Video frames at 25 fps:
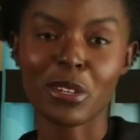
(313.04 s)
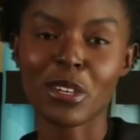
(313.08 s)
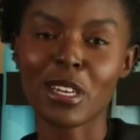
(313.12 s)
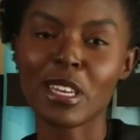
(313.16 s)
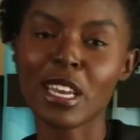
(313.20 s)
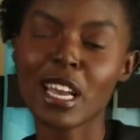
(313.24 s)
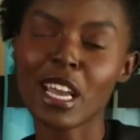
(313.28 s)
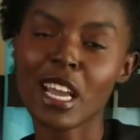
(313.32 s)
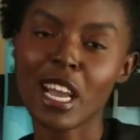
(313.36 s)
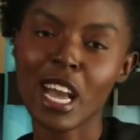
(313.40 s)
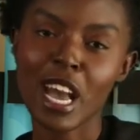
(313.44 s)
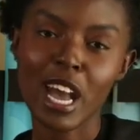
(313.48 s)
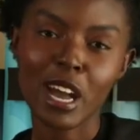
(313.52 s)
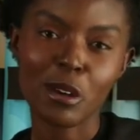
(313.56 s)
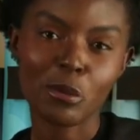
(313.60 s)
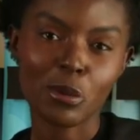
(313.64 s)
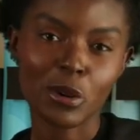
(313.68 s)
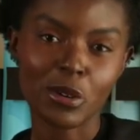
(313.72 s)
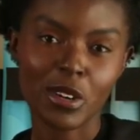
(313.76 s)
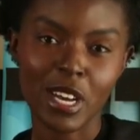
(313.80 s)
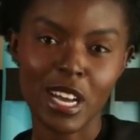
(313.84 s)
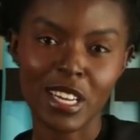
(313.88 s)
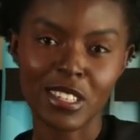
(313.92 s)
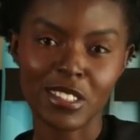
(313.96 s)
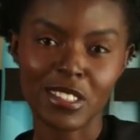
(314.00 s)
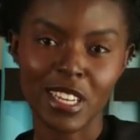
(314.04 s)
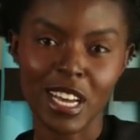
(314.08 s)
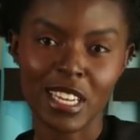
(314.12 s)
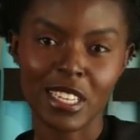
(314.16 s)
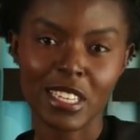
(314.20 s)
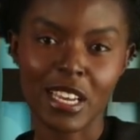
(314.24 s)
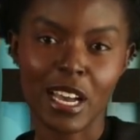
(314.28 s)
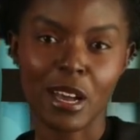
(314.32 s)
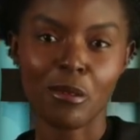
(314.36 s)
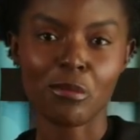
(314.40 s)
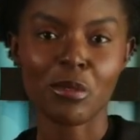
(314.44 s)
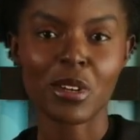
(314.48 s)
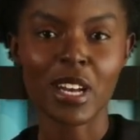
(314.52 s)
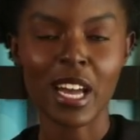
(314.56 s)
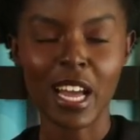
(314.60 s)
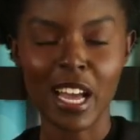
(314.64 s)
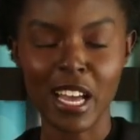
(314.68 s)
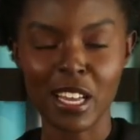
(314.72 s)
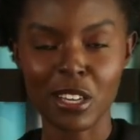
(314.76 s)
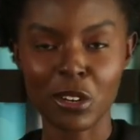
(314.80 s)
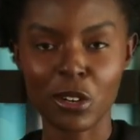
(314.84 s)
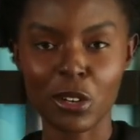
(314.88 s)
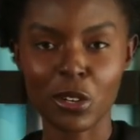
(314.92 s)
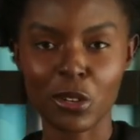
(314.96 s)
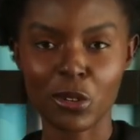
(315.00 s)
AI will dissect every
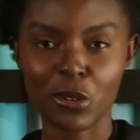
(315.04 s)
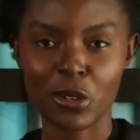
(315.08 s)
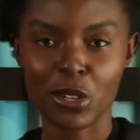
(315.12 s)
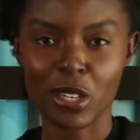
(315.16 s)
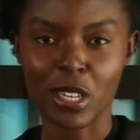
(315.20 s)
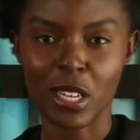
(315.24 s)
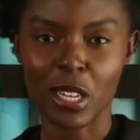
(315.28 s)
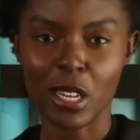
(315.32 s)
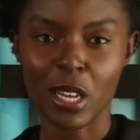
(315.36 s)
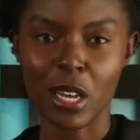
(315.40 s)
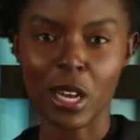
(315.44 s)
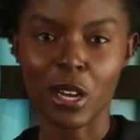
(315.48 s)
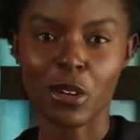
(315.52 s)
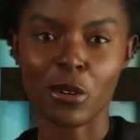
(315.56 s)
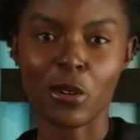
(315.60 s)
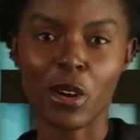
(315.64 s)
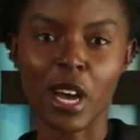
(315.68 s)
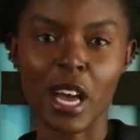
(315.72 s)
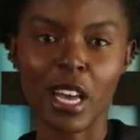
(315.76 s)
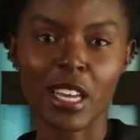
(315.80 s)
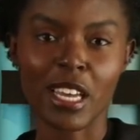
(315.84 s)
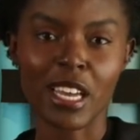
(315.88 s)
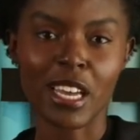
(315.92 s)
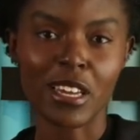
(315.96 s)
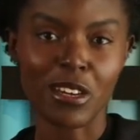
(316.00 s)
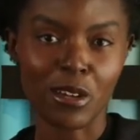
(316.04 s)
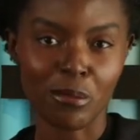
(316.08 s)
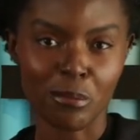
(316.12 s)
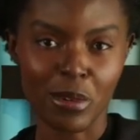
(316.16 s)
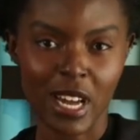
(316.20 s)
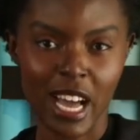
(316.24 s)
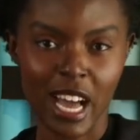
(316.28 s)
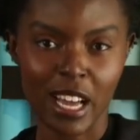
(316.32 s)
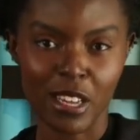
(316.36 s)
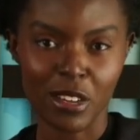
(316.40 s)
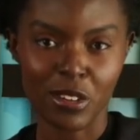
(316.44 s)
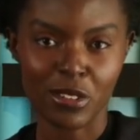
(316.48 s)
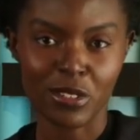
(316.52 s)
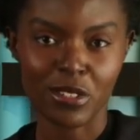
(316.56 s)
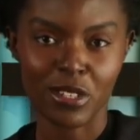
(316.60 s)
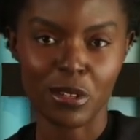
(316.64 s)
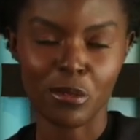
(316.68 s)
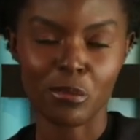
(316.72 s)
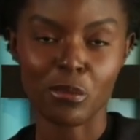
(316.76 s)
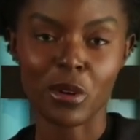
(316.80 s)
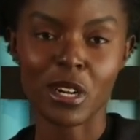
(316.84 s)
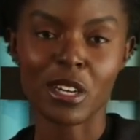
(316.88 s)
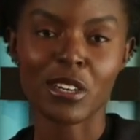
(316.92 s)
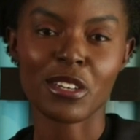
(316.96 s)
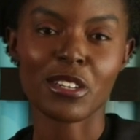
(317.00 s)
angle, unlock hidden patterns and
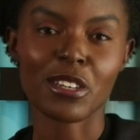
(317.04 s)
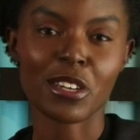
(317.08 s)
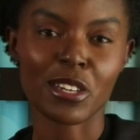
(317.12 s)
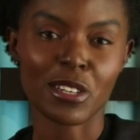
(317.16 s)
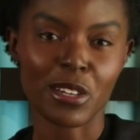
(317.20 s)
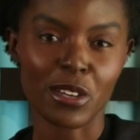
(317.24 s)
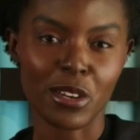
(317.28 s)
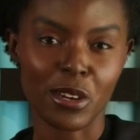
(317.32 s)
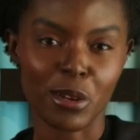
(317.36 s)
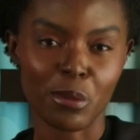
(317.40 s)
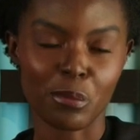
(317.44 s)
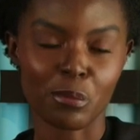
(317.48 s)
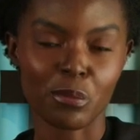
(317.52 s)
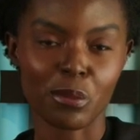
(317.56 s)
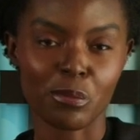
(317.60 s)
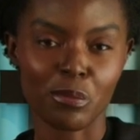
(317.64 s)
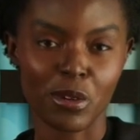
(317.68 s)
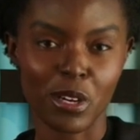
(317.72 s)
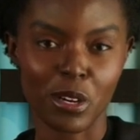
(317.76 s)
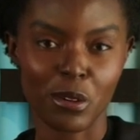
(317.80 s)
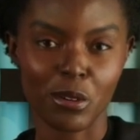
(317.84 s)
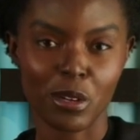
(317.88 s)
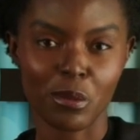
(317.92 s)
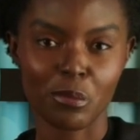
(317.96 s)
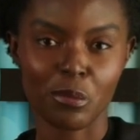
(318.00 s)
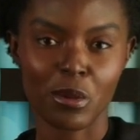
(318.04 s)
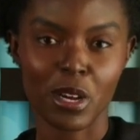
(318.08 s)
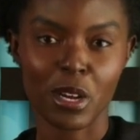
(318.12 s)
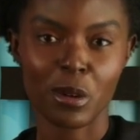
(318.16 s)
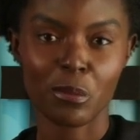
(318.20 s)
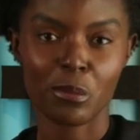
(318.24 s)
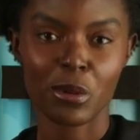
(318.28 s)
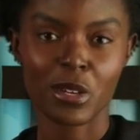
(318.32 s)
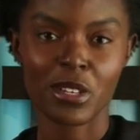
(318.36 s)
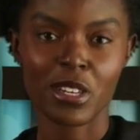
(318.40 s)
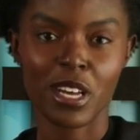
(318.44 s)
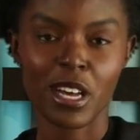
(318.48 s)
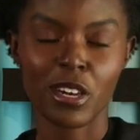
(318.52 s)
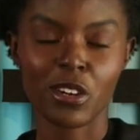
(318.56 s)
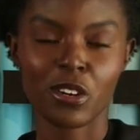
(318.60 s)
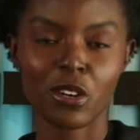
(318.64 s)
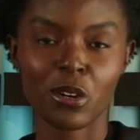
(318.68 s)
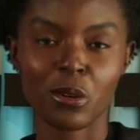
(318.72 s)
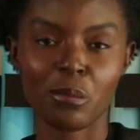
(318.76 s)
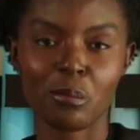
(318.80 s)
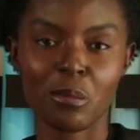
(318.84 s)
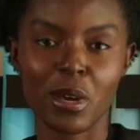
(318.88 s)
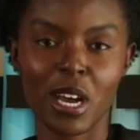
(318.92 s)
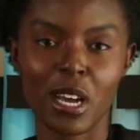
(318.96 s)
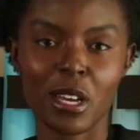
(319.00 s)
risk, reveal the real potential
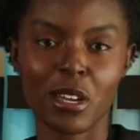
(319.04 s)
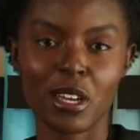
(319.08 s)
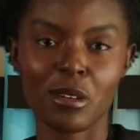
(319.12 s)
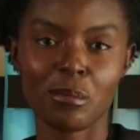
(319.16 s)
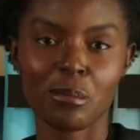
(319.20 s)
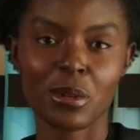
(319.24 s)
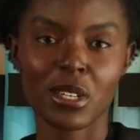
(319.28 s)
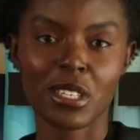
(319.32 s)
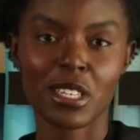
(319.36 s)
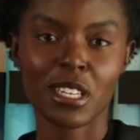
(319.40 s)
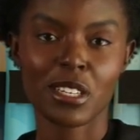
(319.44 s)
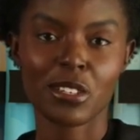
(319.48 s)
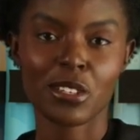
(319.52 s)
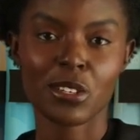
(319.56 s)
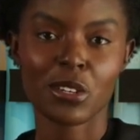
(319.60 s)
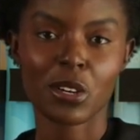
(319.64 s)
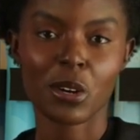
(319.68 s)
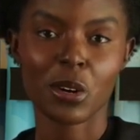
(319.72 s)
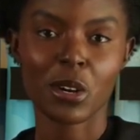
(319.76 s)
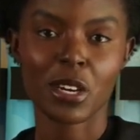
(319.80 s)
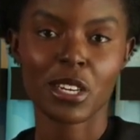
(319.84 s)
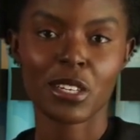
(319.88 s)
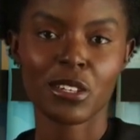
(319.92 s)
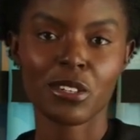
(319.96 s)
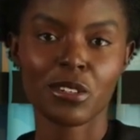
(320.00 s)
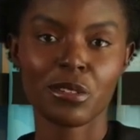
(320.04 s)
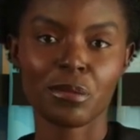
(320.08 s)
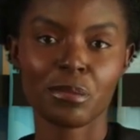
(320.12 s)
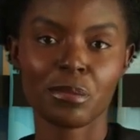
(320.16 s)
buried beneath noise.